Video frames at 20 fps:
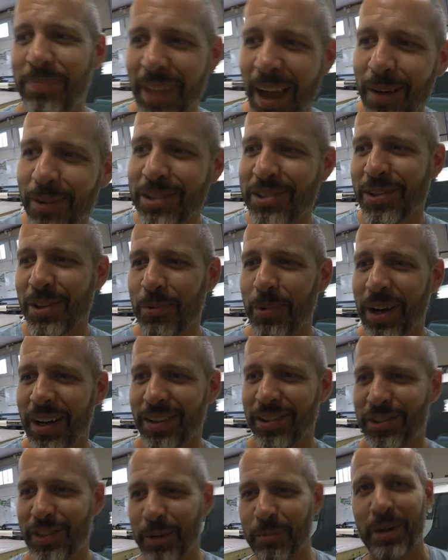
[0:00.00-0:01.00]
that was the
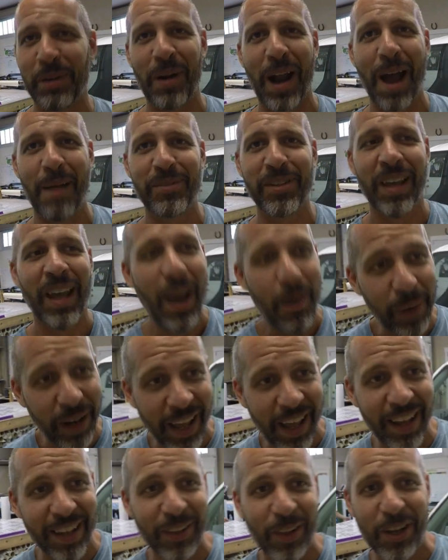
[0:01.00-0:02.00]
weirdest thing we wrapped. But
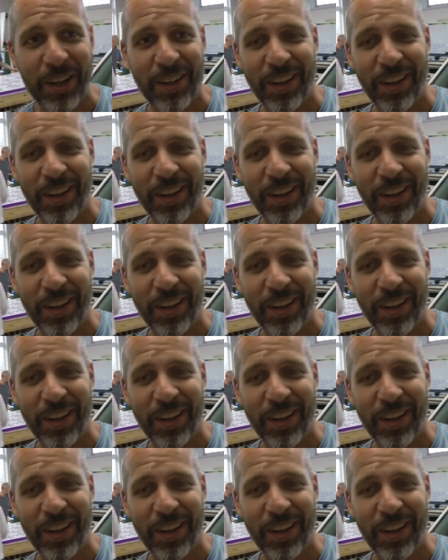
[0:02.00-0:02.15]
hey, it looked